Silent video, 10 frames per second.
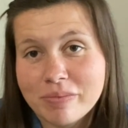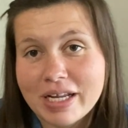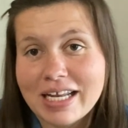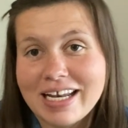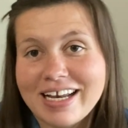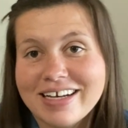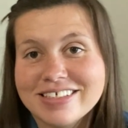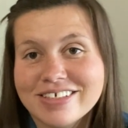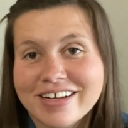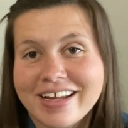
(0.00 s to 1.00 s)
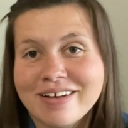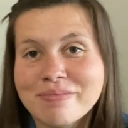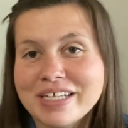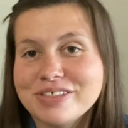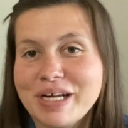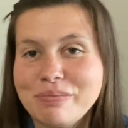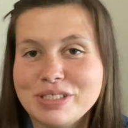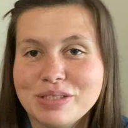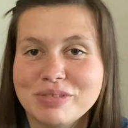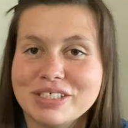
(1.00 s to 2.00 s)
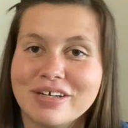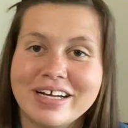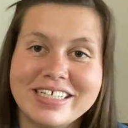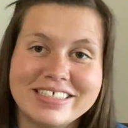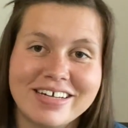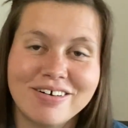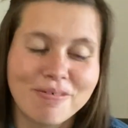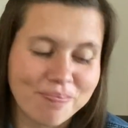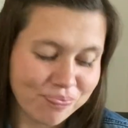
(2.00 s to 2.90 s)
my knitting during my trips to Missouri. So